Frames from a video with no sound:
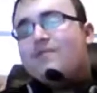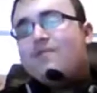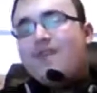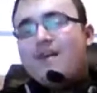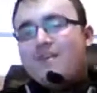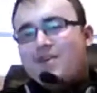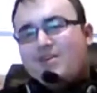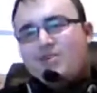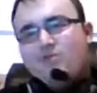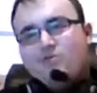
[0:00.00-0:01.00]
Very
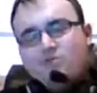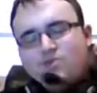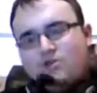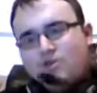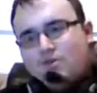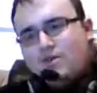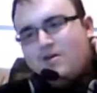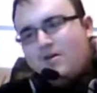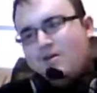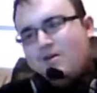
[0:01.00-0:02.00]
huge dog.
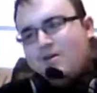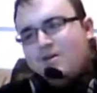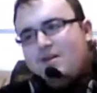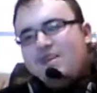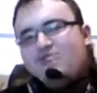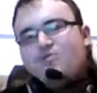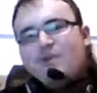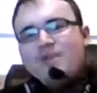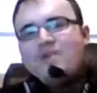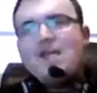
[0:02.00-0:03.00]

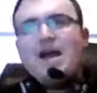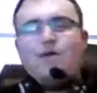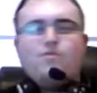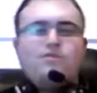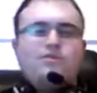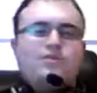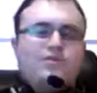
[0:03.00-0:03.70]
Literally towers